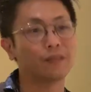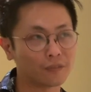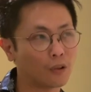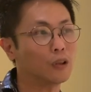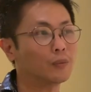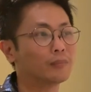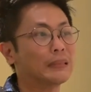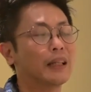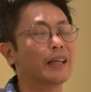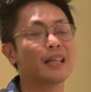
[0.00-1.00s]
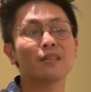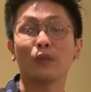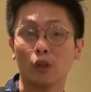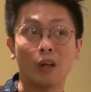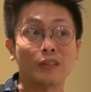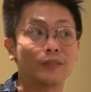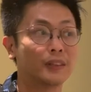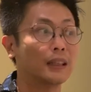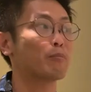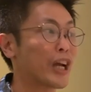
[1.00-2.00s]
inform, I guess,
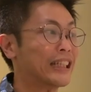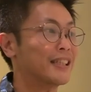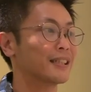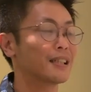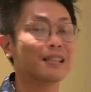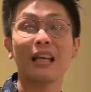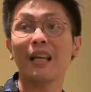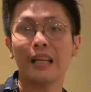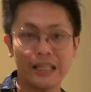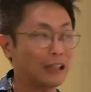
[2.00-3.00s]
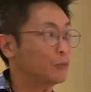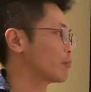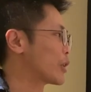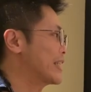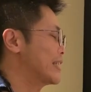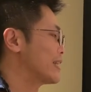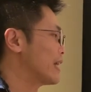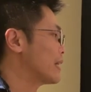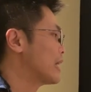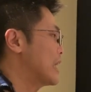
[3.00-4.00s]
photography practices in our present
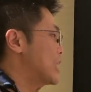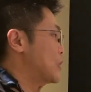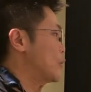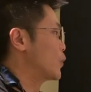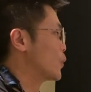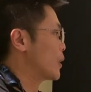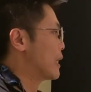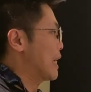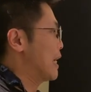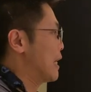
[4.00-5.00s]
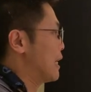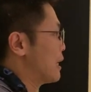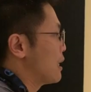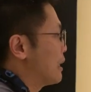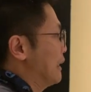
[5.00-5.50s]
day. So